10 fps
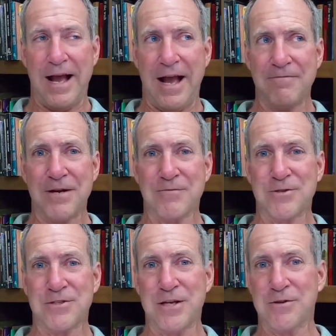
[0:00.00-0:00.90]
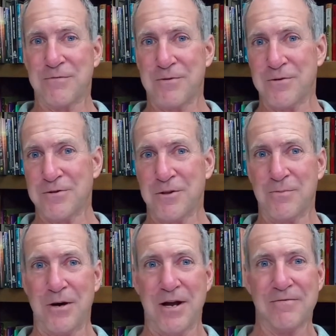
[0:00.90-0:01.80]
I've never seen the furrows on the
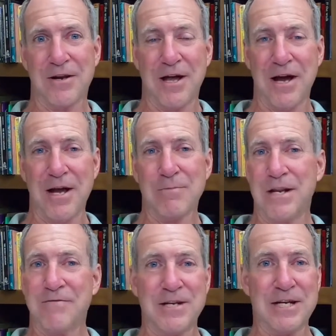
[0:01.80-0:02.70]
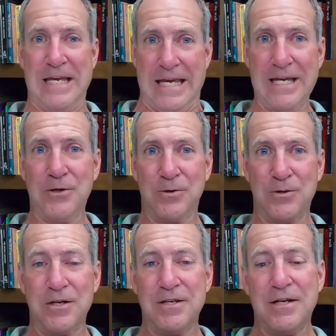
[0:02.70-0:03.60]
brow of a lion, but evidently he
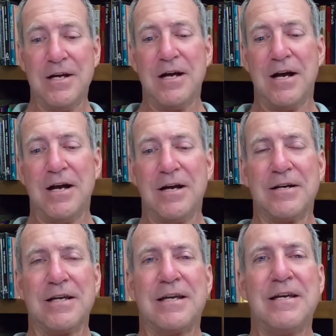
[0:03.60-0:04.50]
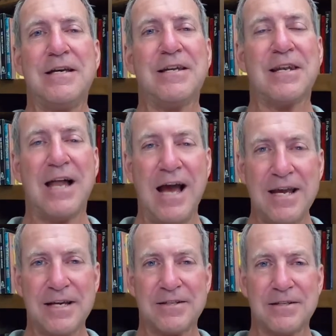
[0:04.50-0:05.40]
could. He
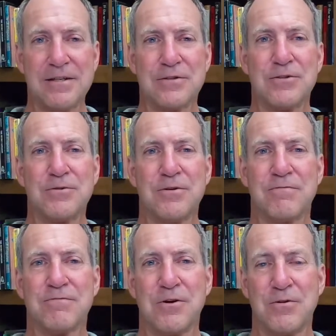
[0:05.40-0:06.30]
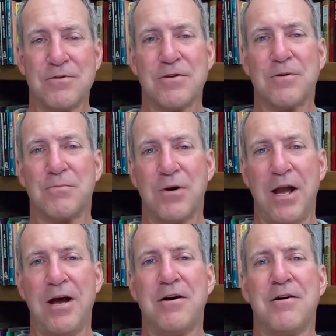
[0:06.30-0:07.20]
likened it to the furrows on the
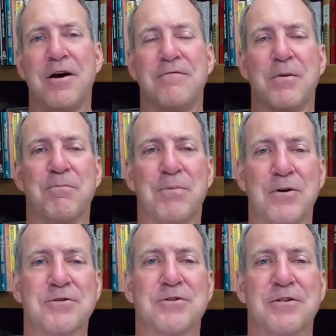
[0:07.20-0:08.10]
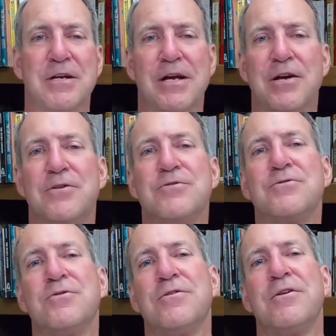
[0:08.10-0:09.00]
brow of a person who's
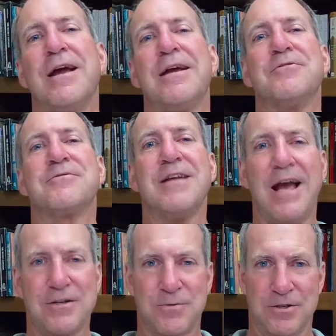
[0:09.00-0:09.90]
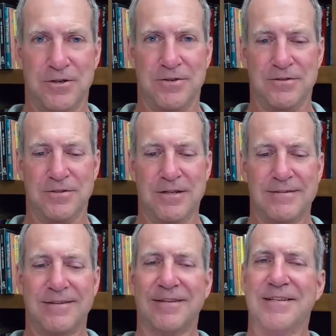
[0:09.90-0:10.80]
doing their annual tax returns.
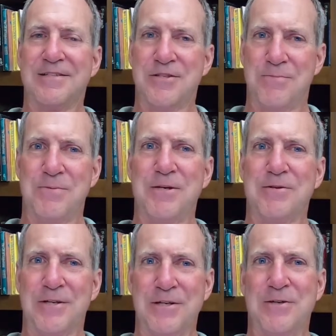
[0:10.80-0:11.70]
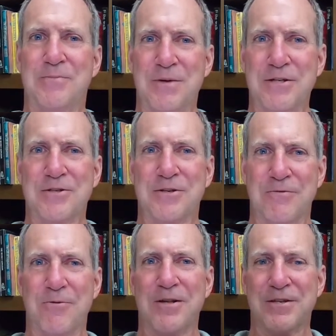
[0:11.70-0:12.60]
It gets you a pretty good picture
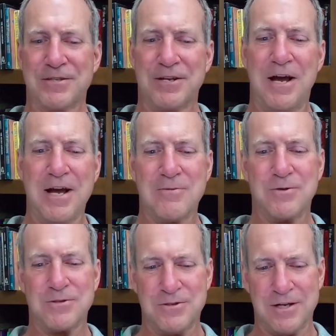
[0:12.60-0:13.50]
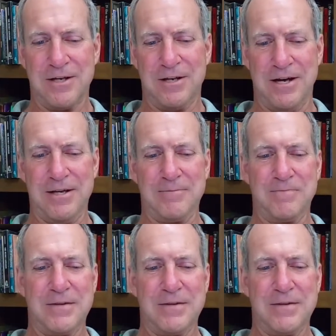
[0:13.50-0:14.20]
of what this lion was looking like.